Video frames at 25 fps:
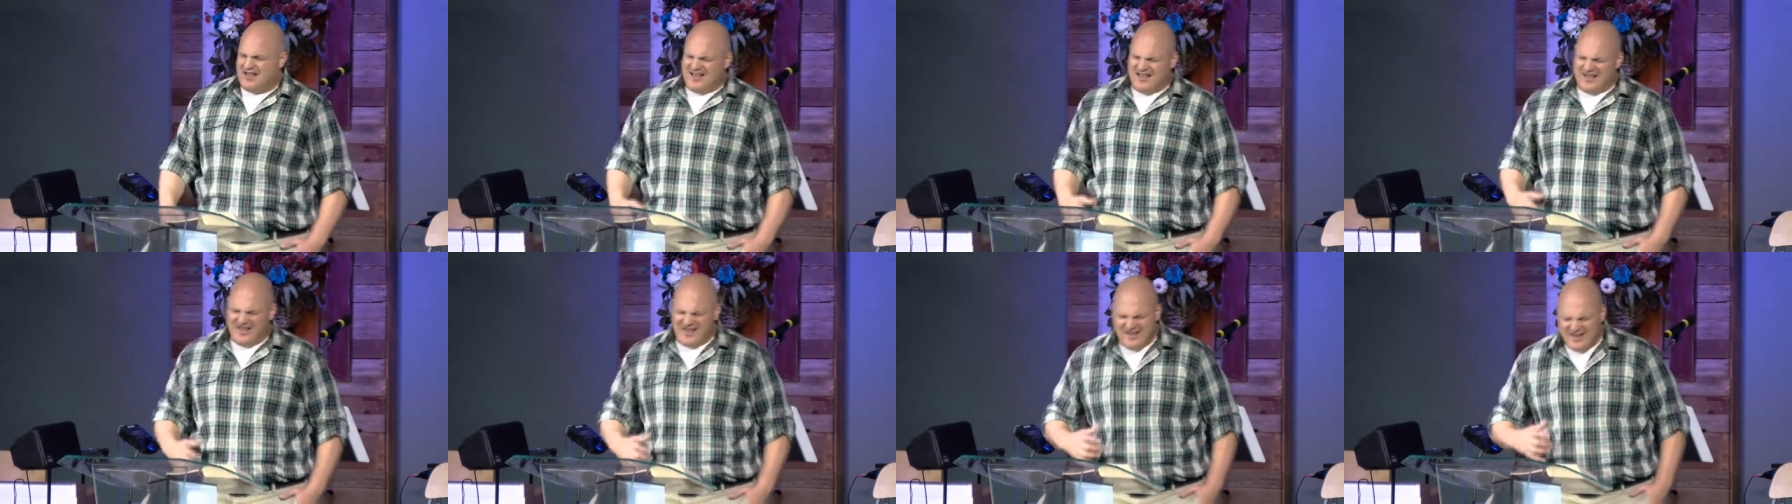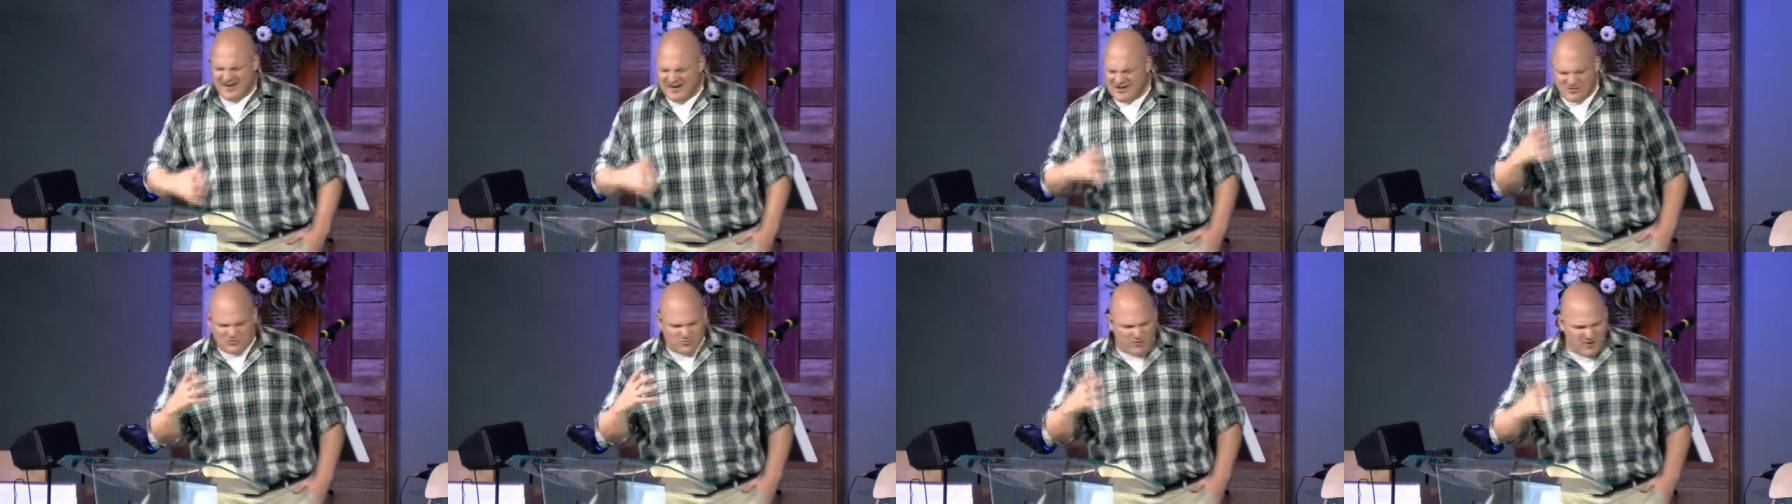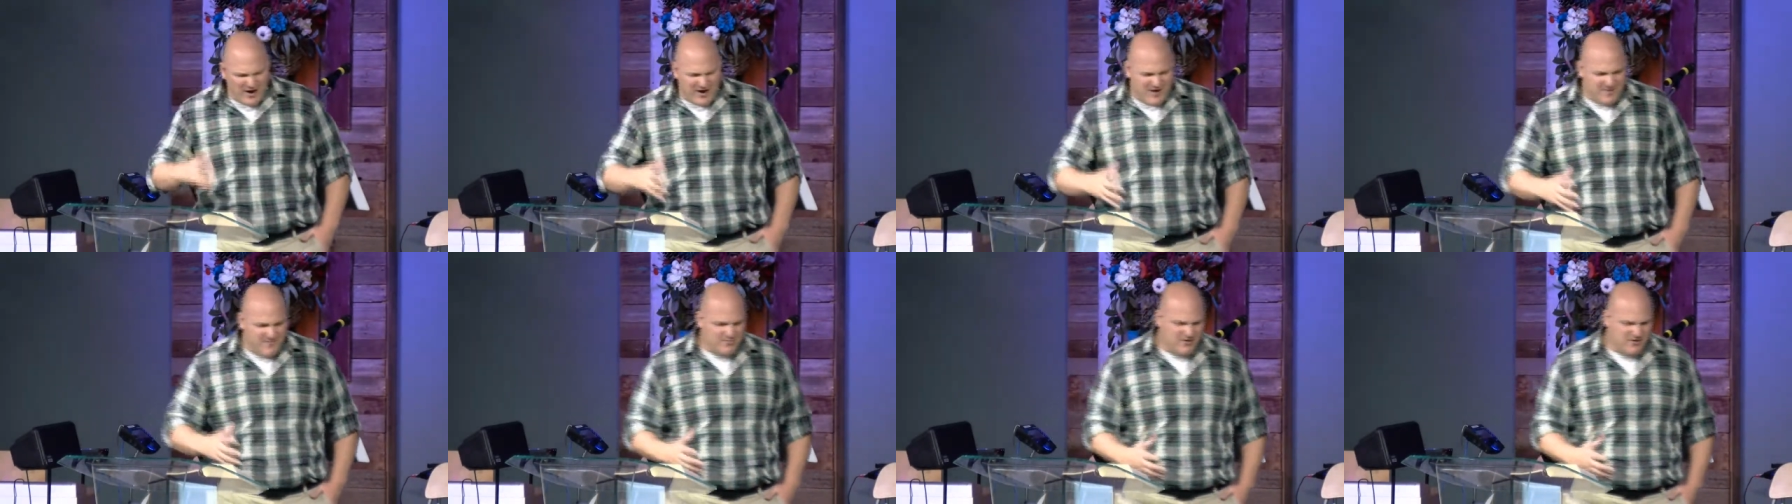Here's why
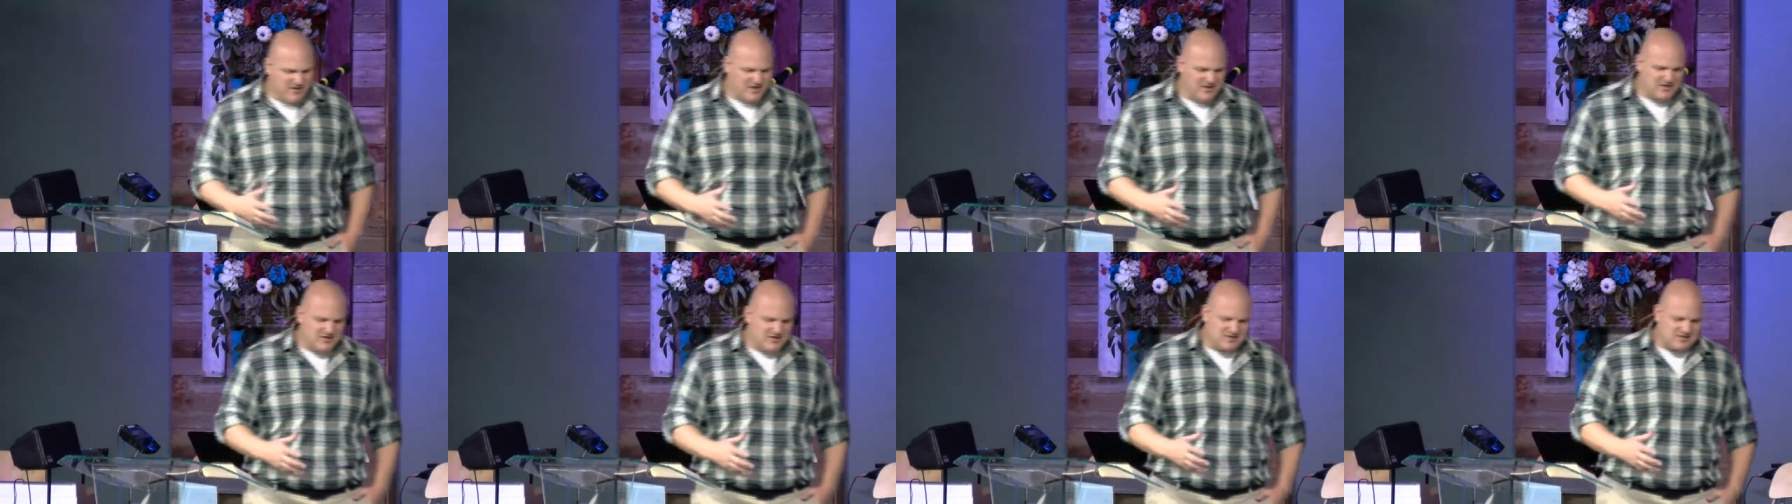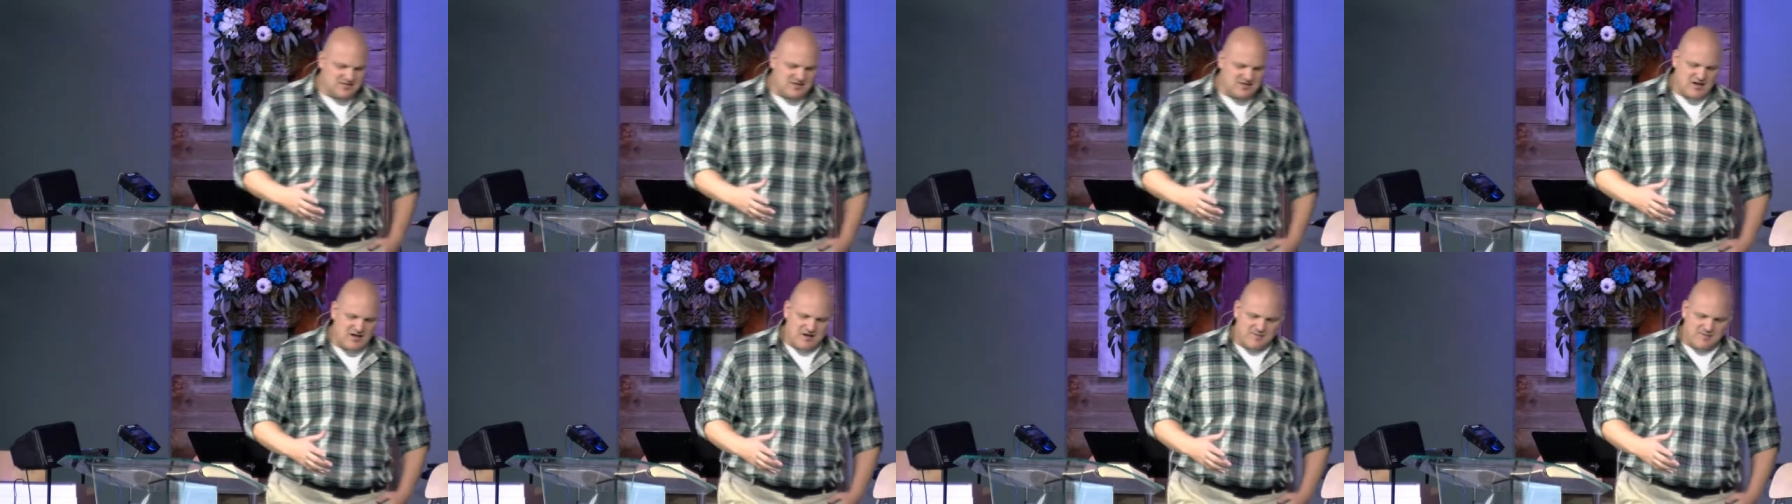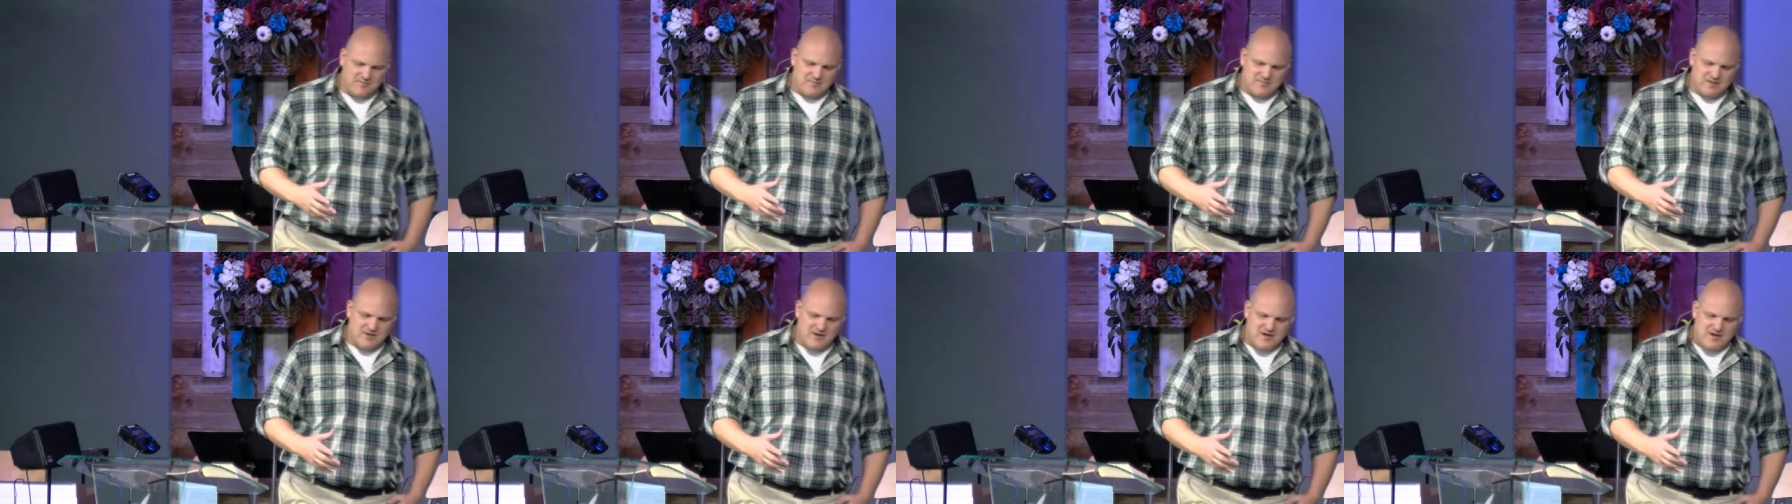I'm bringing this up.
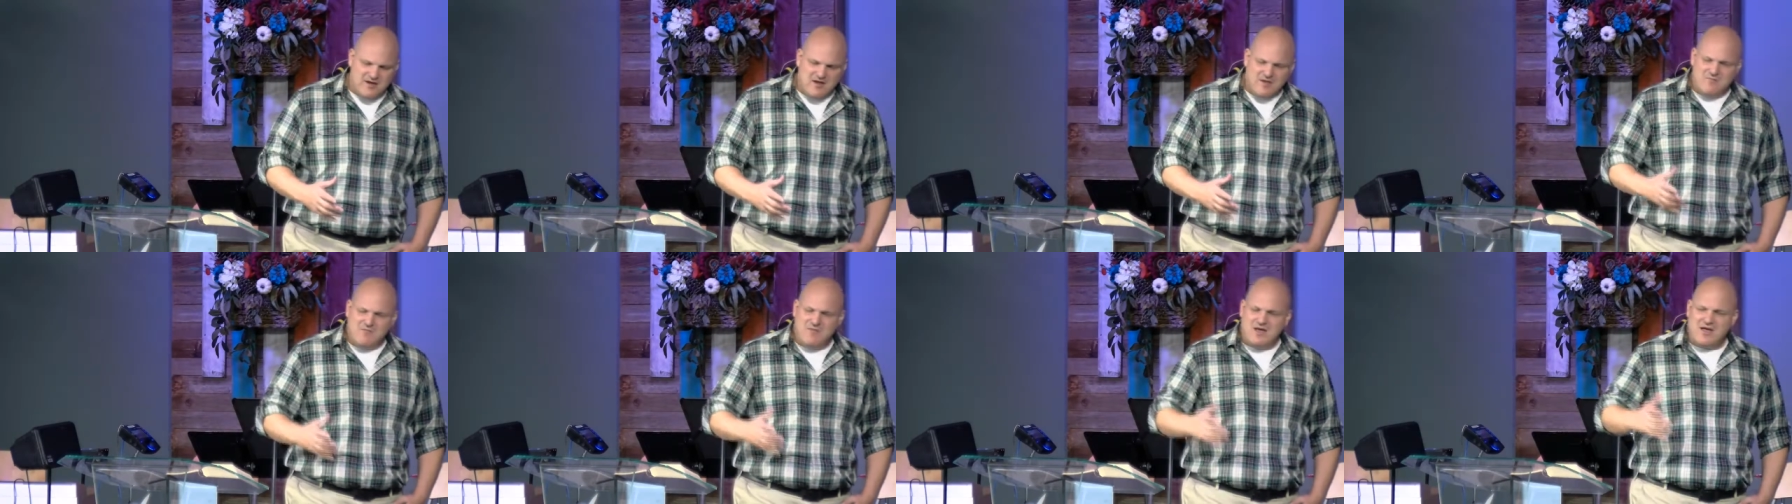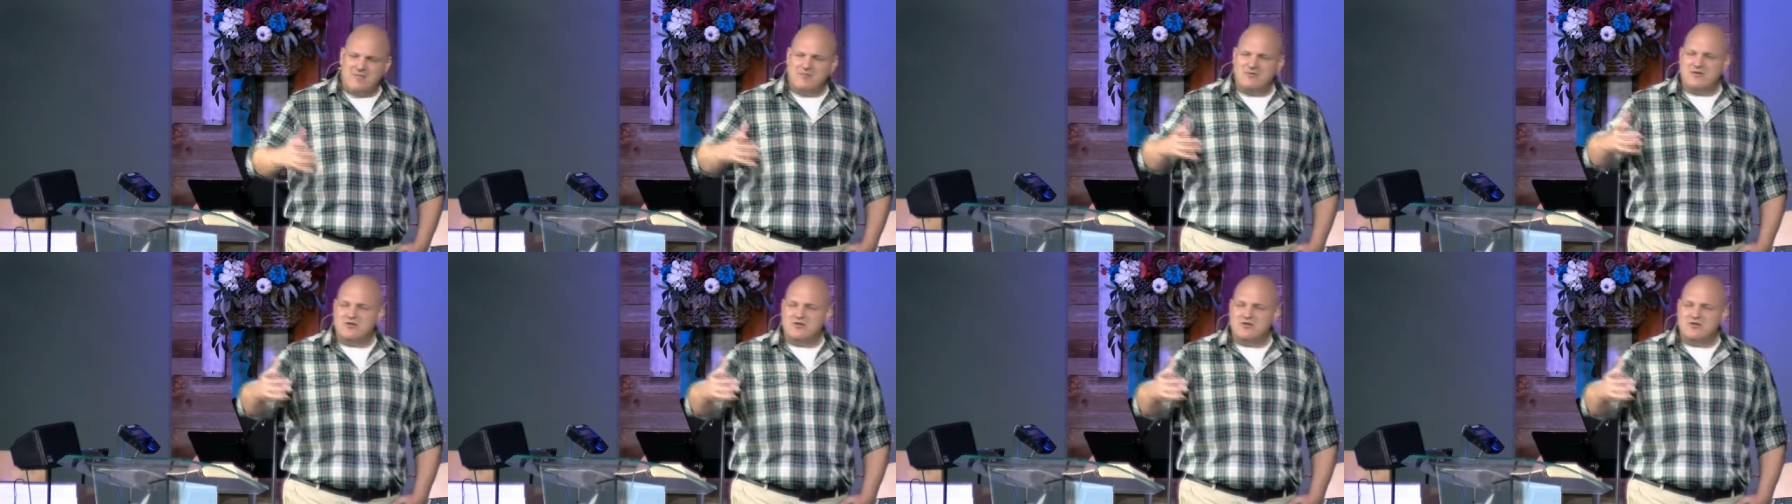Maybe